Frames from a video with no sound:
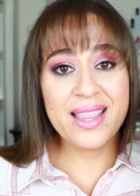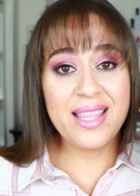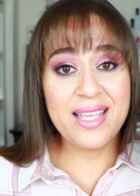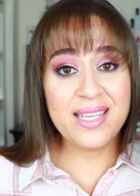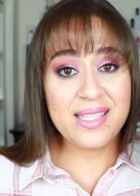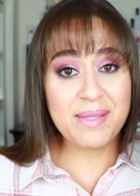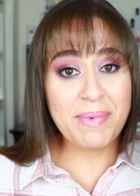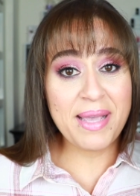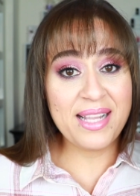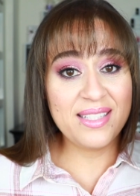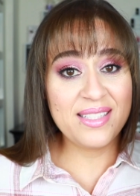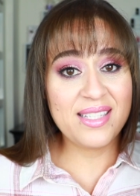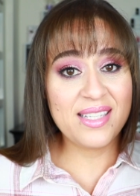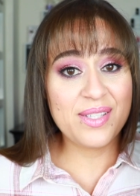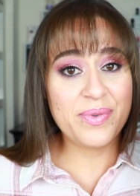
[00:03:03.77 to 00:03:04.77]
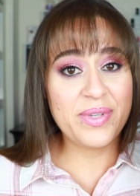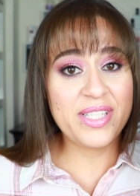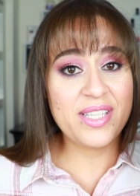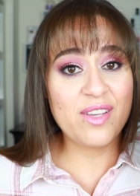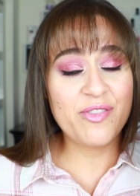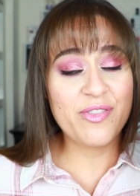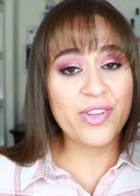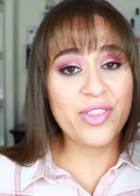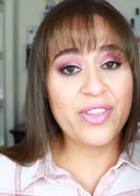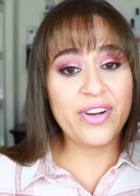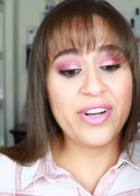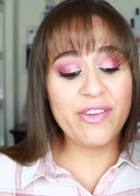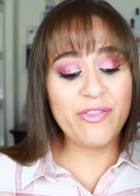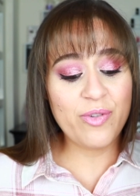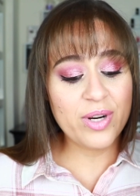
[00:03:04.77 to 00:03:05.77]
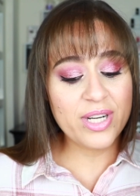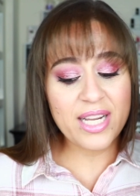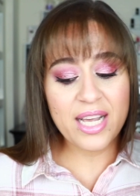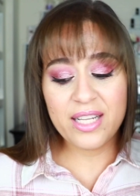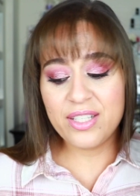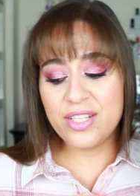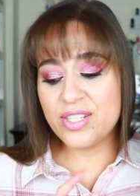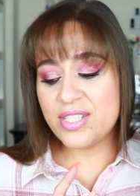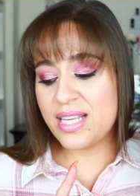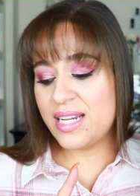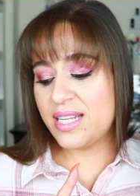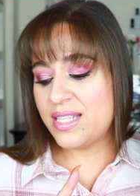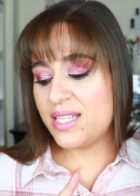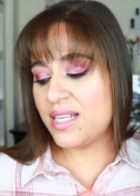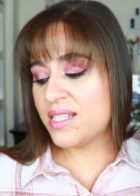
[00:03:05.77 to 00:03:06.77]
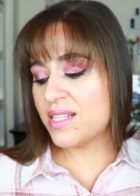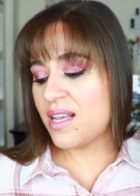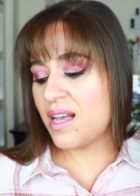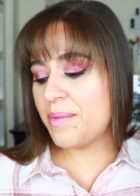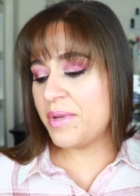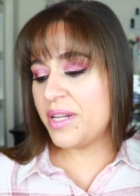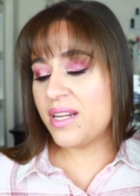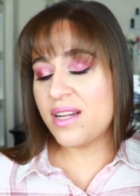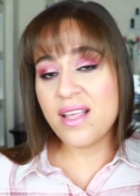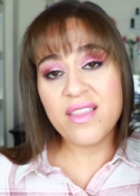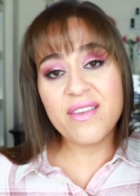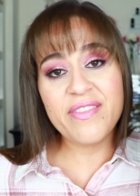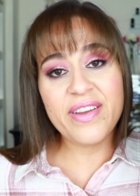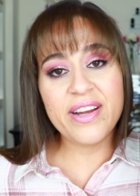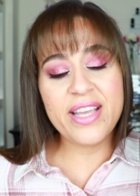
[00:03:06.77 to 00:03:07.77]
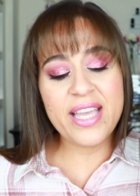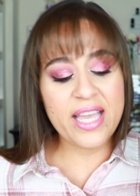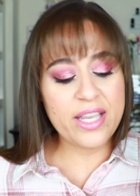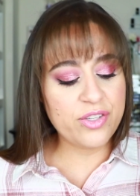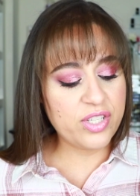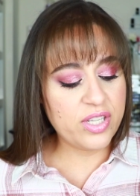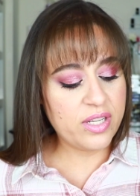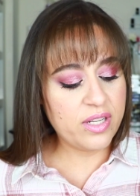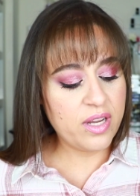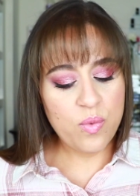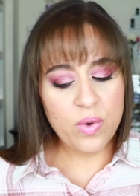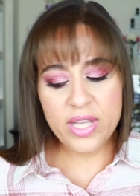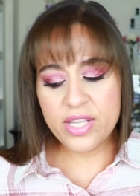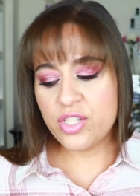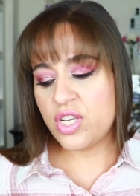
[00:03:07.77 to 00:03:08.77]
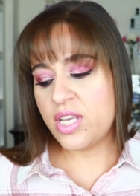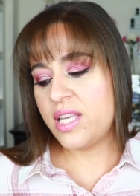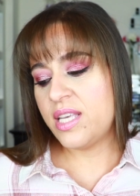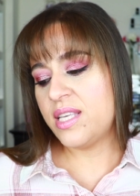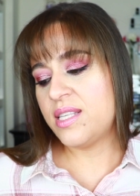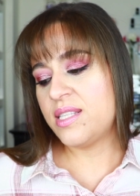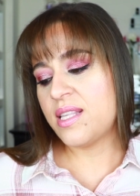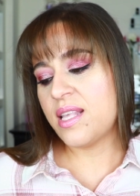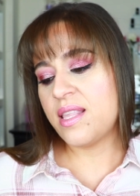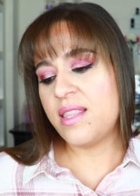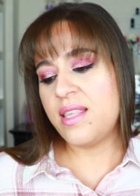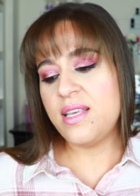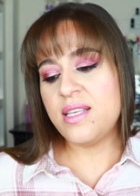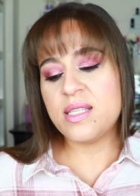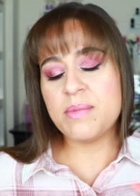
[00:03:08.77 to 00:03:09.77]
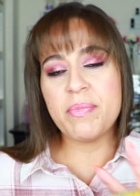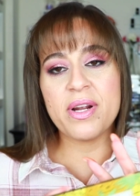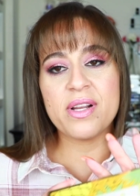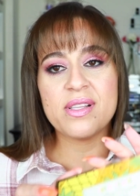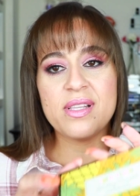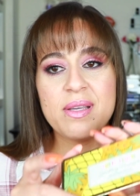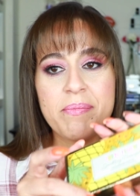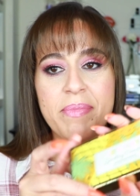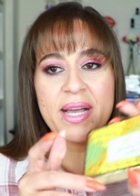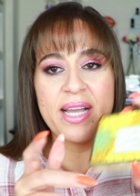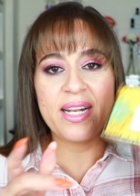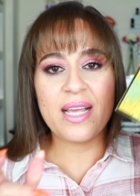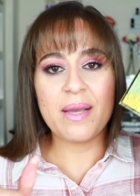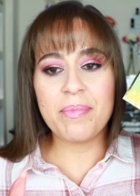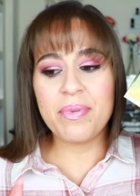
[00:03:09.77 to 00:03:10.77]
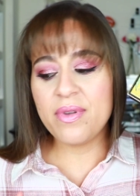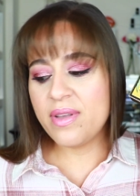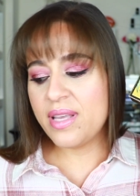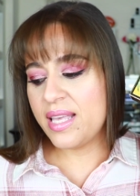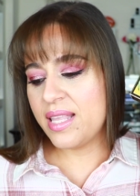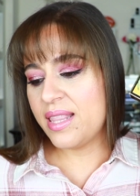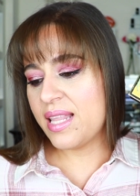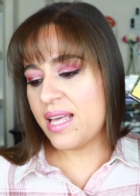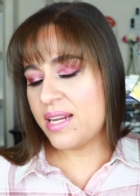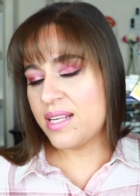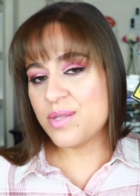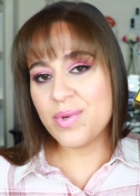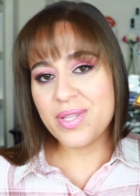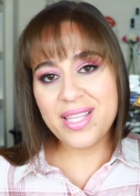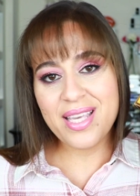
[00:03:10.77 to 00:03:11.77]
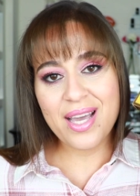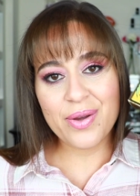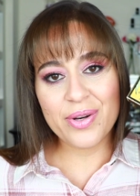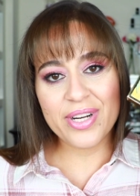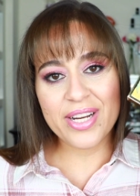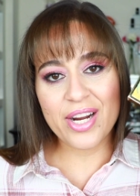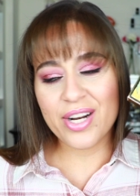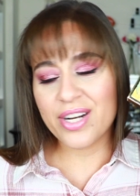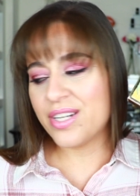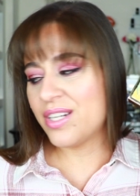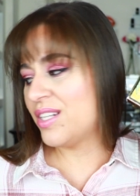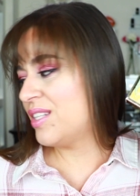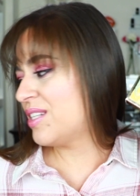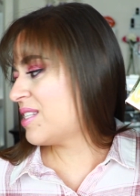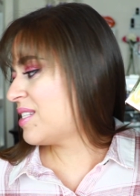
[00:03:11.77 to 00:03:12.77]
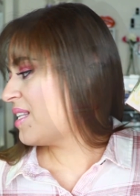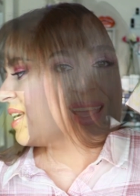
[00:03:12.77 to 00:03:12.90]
This palette does retail for $34, and it does come in another variation, which is the sparkling pineapple, and that is what the outer carton looks